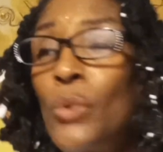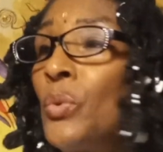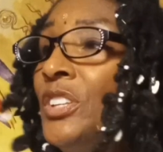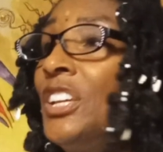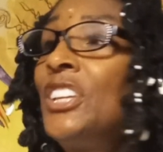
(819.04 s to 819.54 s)

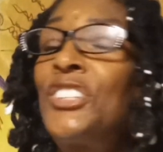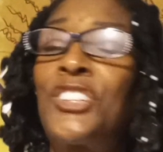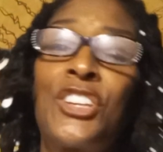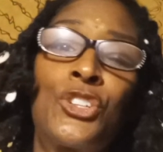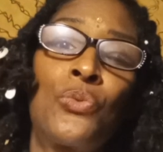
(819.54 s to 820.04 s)
when these
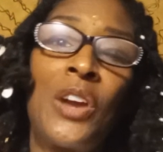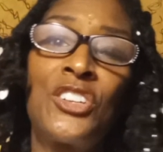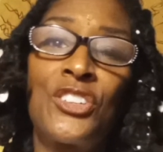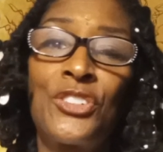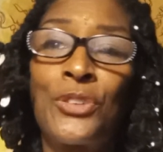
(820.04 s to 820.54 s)

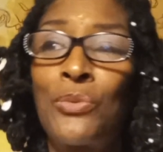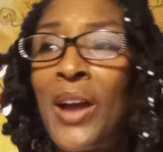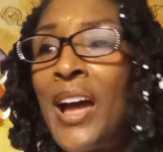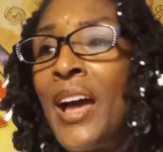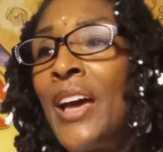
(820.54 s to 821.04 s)
situations
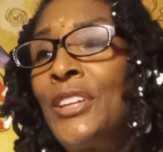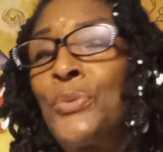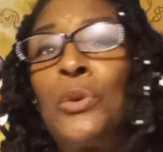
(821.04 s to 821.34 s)
arise,